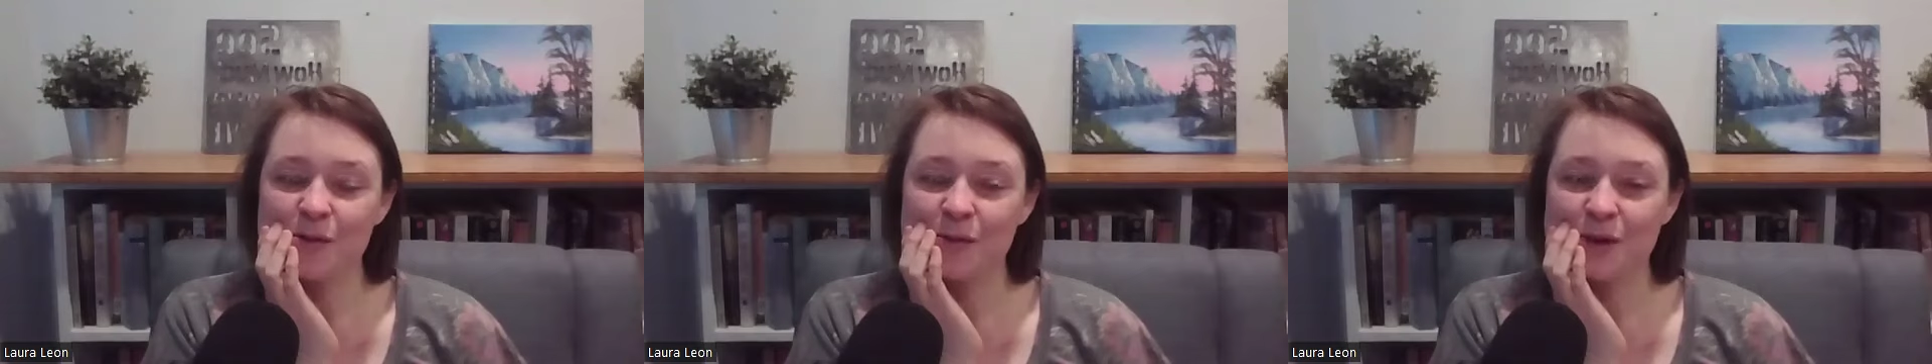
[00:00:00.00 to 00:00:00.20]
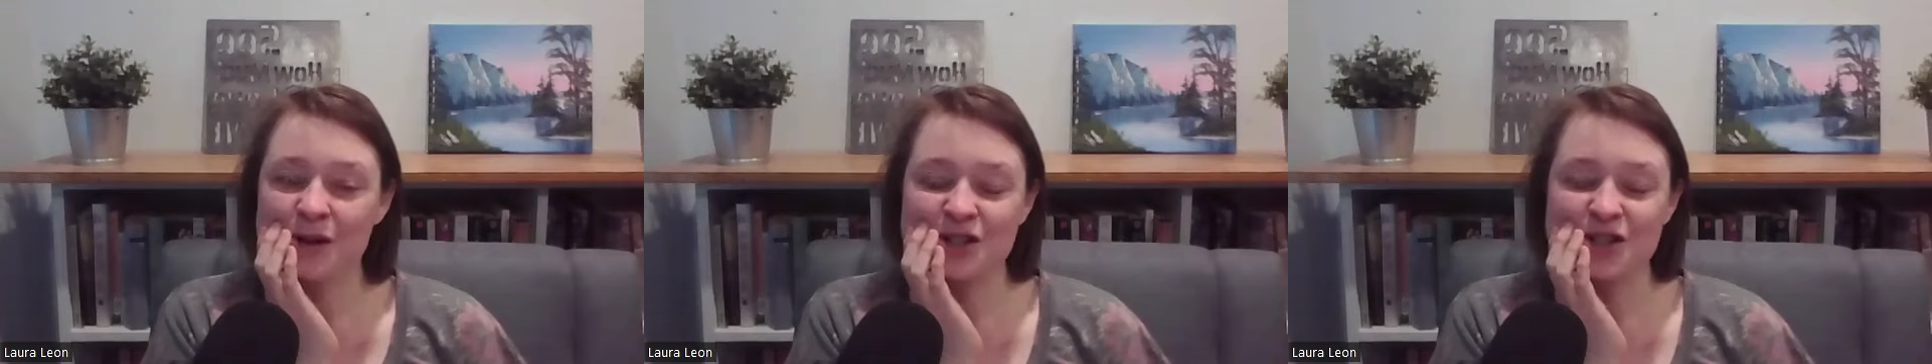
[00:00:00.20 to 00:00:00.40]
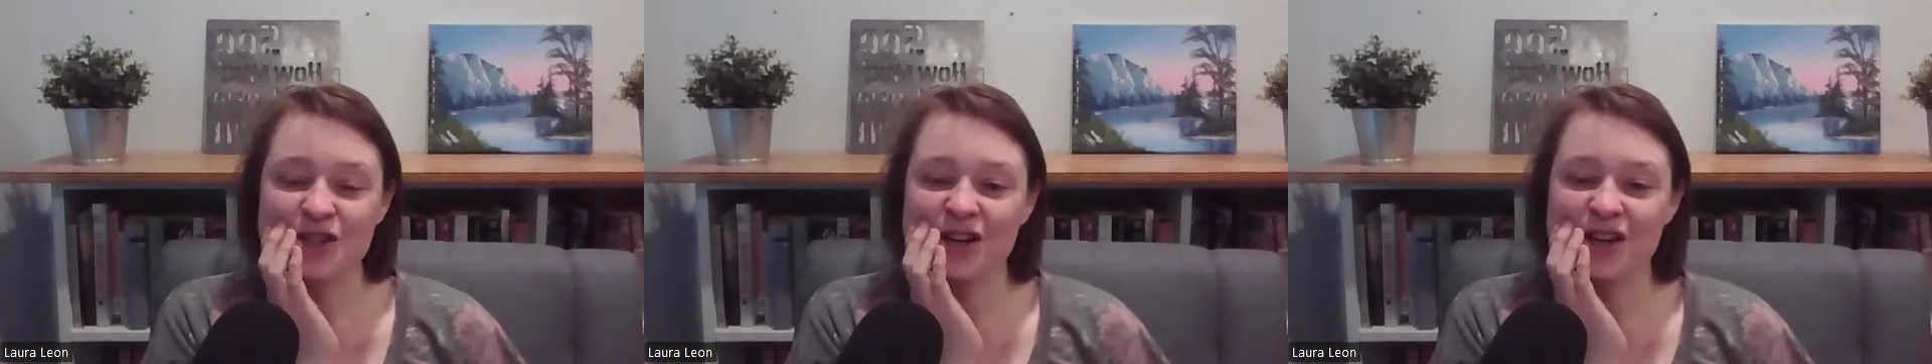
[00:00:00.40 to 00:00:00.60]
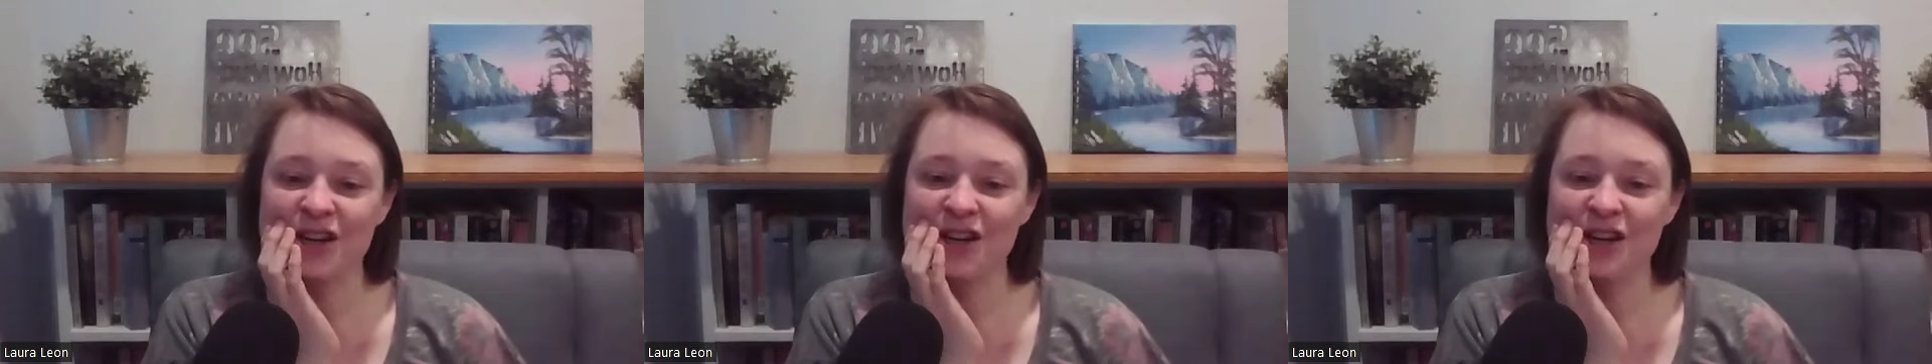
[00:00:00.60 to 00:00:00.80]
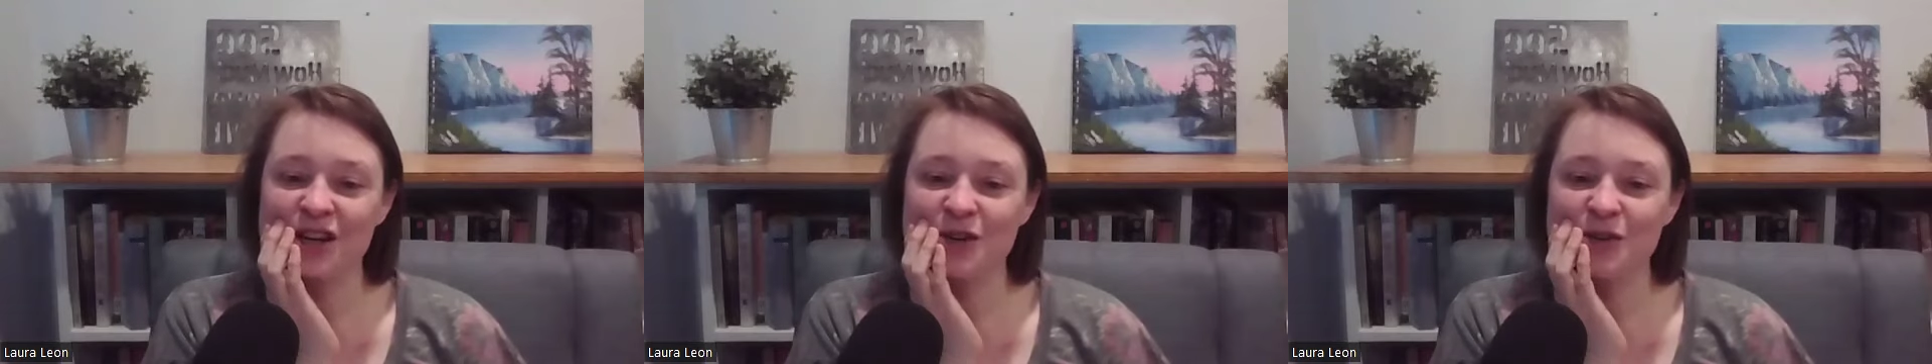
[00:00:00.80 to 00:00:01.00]
what's she going
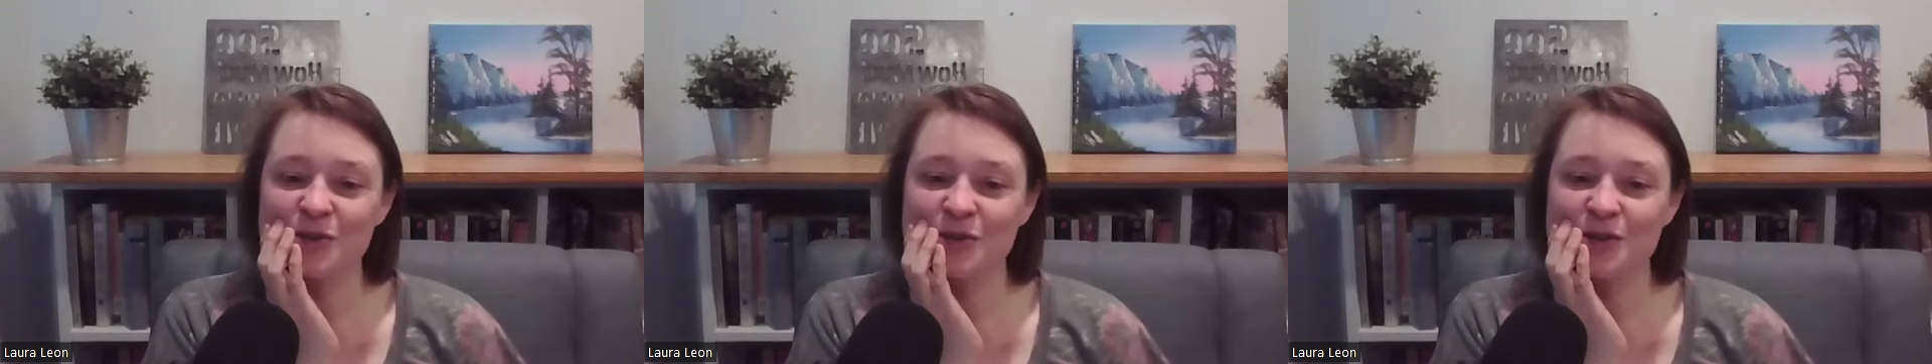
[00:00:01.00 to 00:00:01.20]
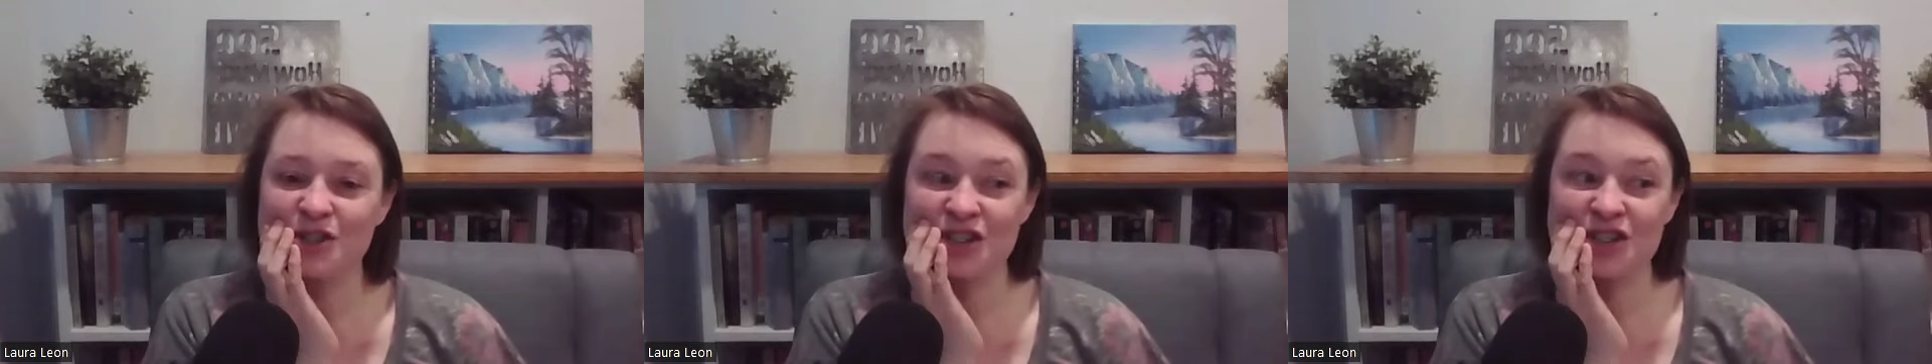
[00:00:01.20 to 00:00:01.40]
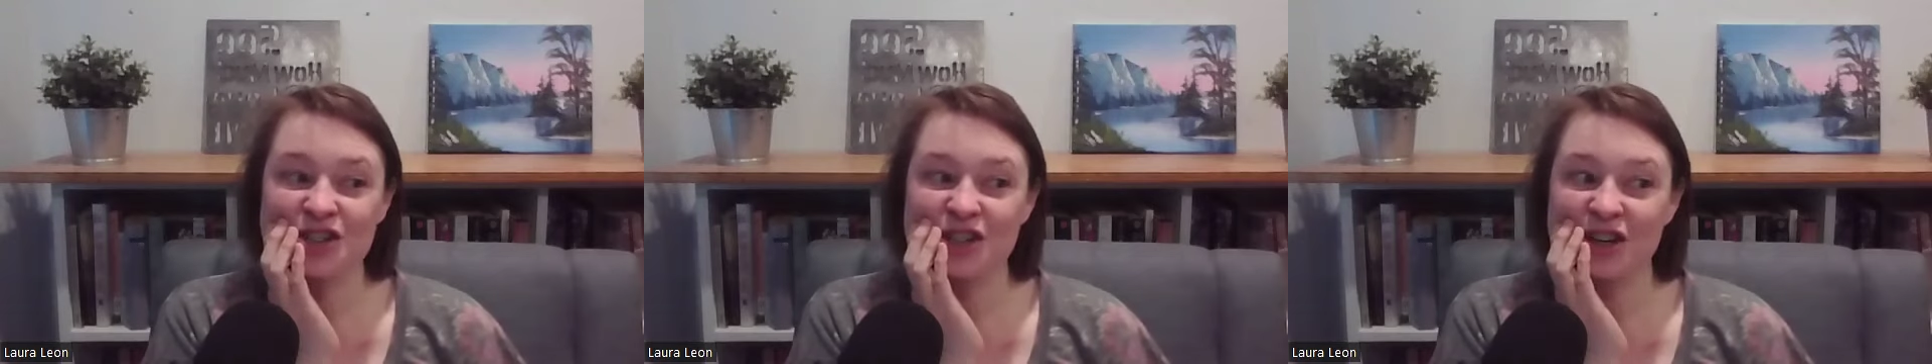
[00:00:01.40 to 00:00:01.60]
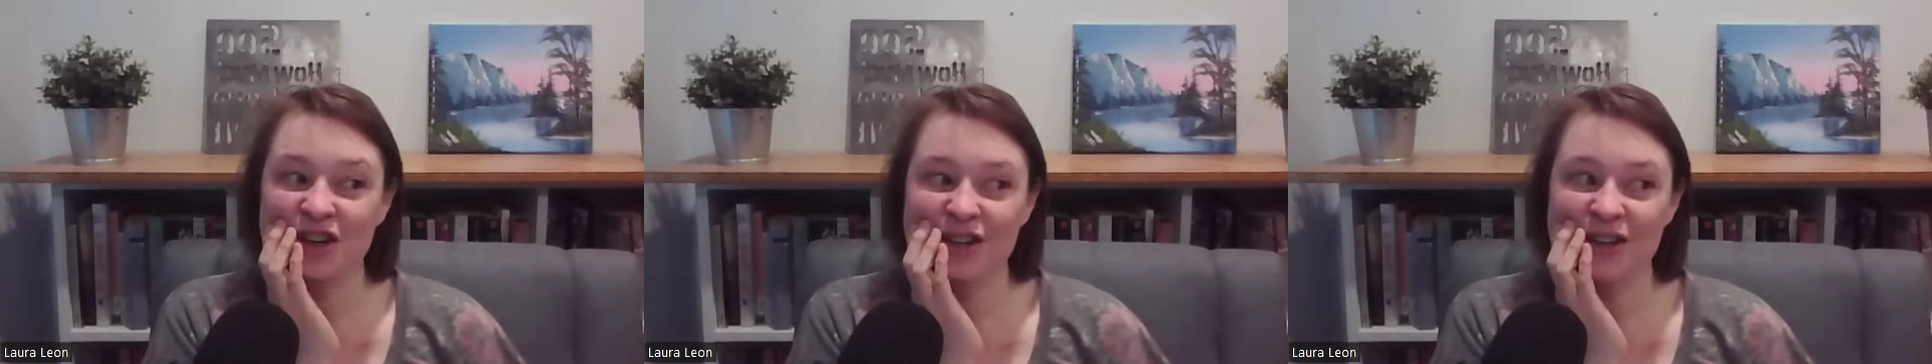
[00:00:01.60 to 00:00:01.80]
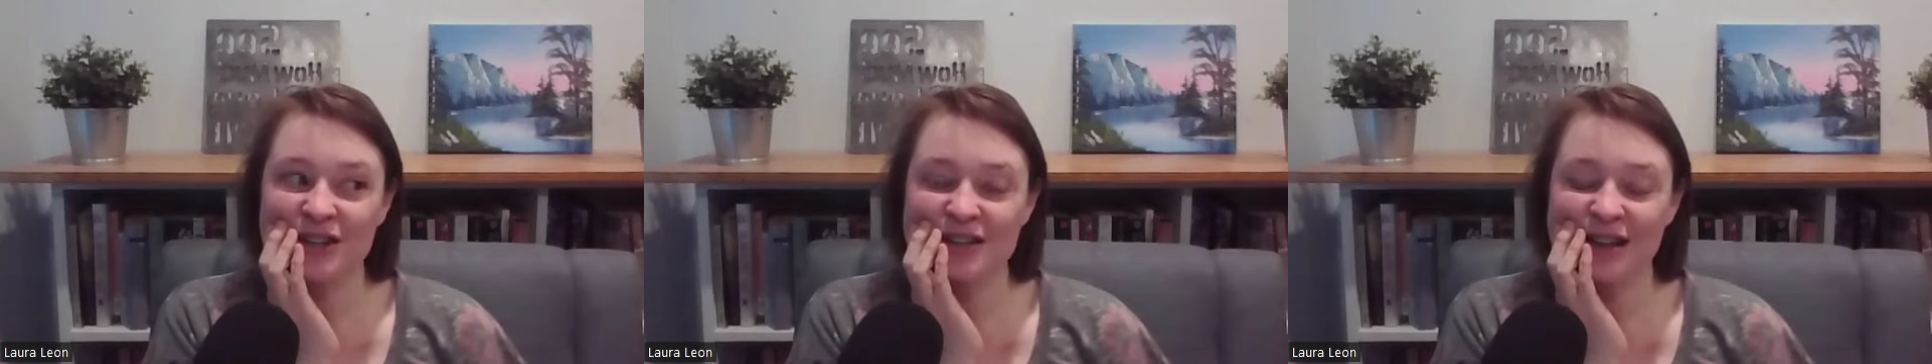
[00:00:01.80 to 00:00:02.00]
to do? She's
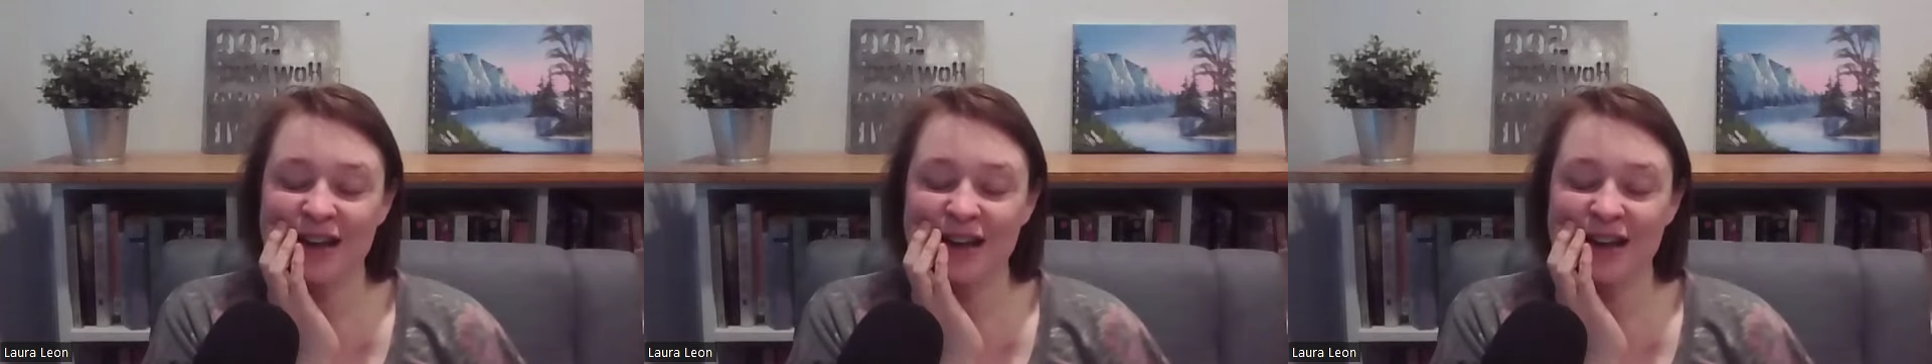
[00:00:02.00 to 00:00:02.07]
stuck on this